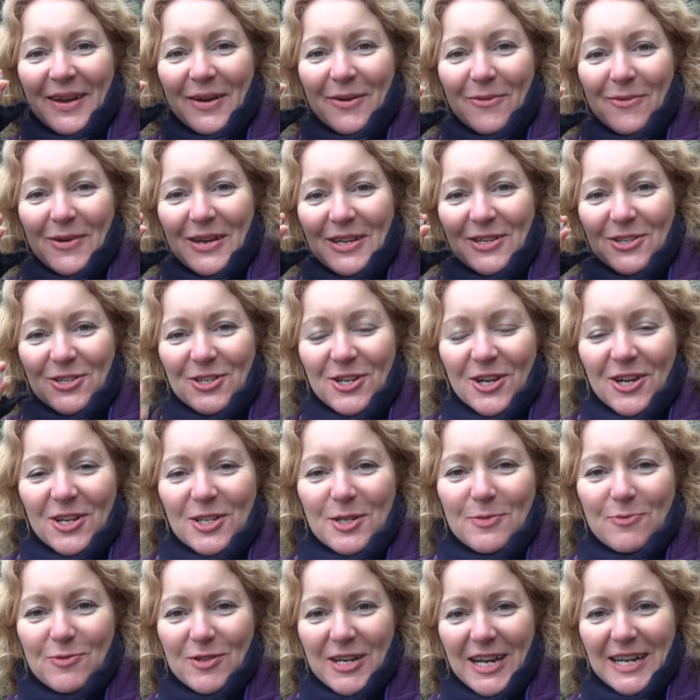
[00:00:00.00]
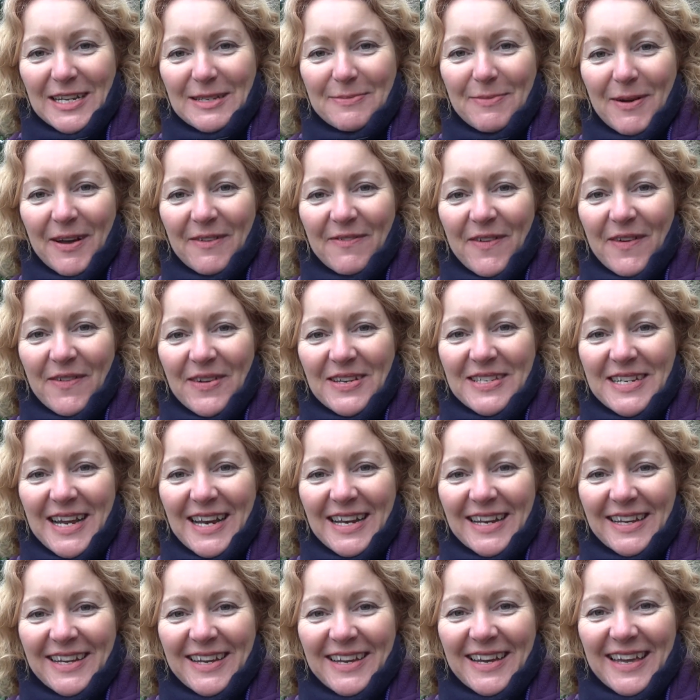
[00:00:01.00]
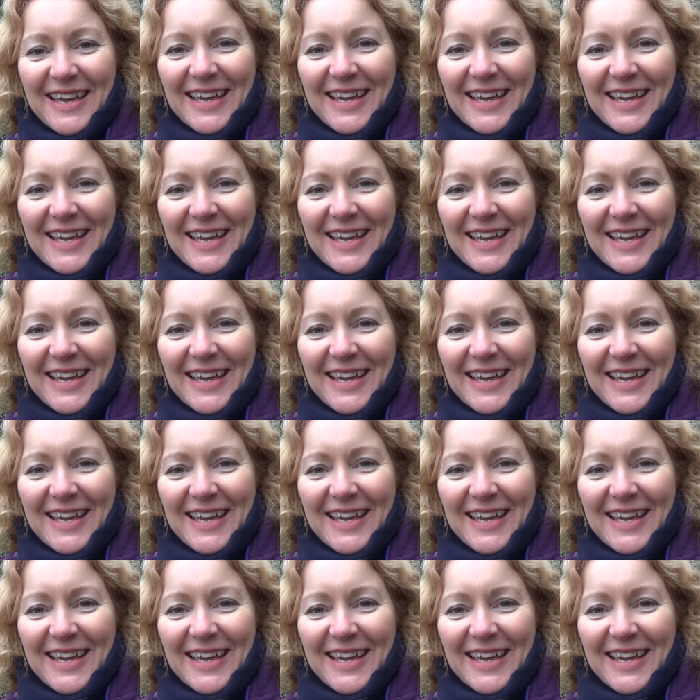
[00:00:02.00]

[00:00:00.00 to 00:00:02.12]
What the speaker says: which to protect my very delicate